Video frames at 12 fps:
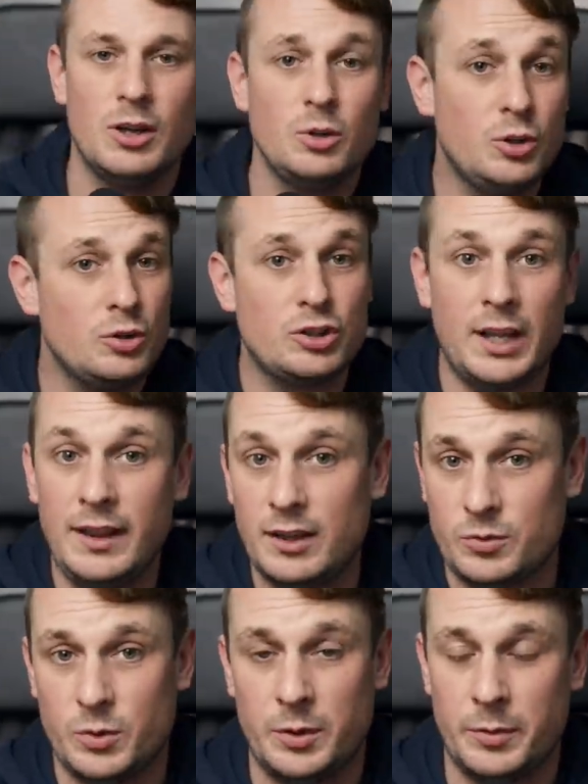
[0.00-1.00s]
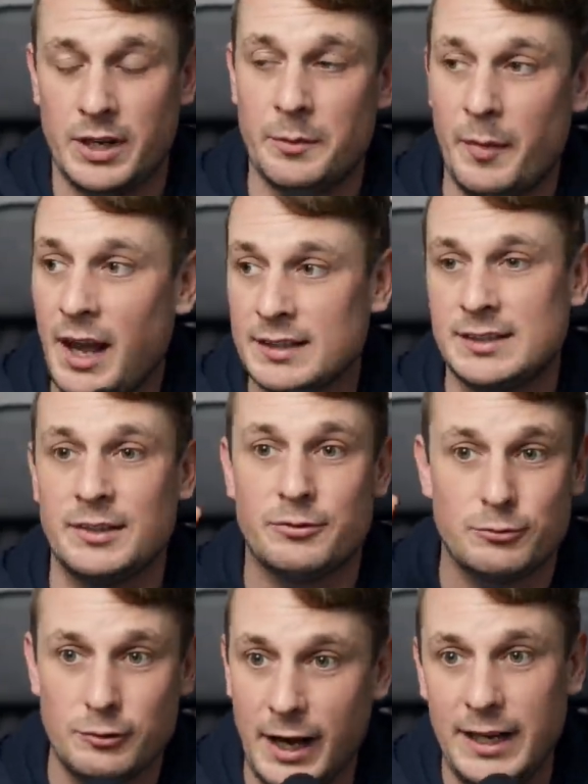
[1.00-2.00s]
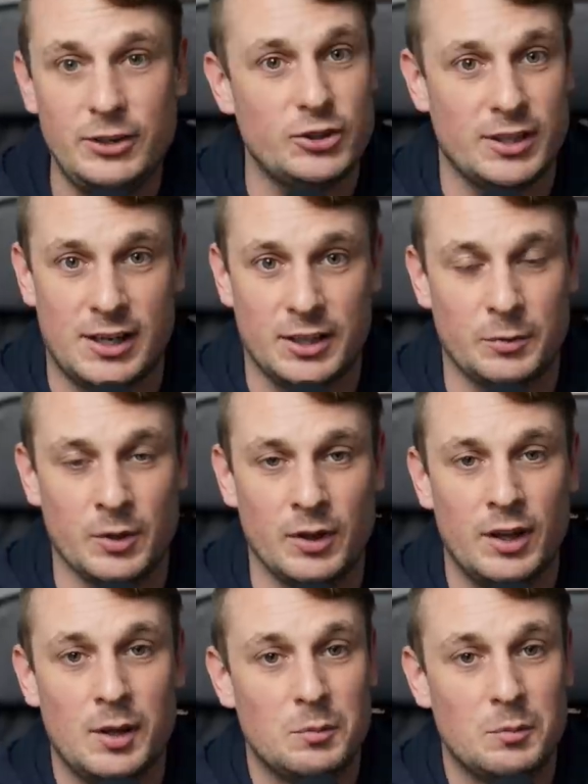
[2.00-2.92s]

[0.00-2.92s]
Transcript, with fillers: Usually, this would have been a massive, raging argument,